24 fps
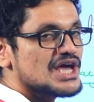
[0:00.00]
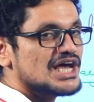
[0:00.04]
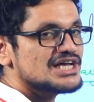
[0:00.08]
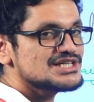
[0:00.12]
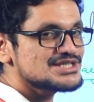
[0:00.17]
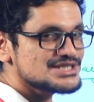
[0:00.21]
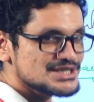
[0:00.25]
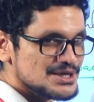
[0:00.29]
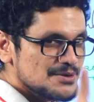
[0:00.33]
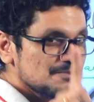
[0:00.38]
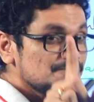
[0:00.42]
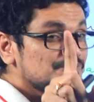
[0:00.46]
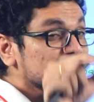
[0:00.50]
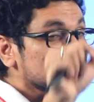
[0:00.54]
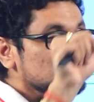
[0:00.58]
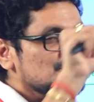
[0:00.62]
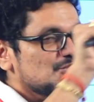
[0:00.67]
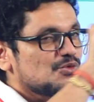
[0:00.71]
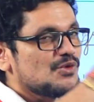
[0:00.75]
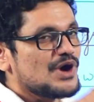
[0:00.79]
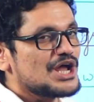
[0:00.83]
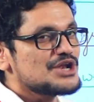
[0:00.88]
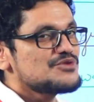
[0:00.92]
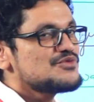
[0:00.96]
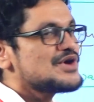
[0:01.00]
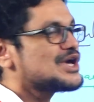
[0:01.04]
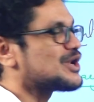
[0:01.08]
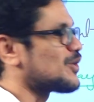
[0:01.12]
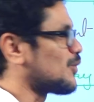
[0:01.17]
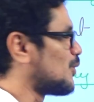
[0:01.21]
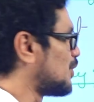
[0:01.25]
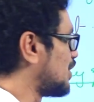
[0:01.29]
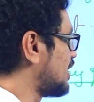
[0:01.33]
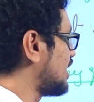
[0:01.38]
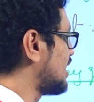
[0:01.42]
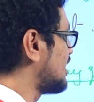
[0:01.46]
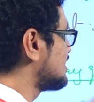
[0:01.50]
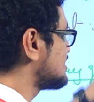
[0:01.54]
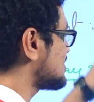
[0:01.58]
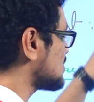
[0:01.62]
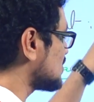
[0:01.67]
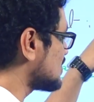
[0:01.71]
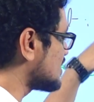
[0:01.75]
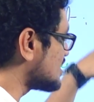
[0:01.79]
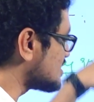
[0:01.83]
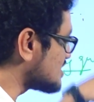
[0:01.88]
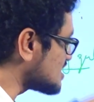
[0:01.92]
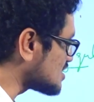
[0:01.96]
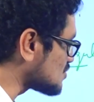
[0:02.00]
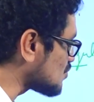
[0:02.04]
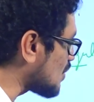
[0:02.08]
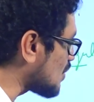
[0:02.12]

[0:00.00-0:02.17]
as one-way road. So this is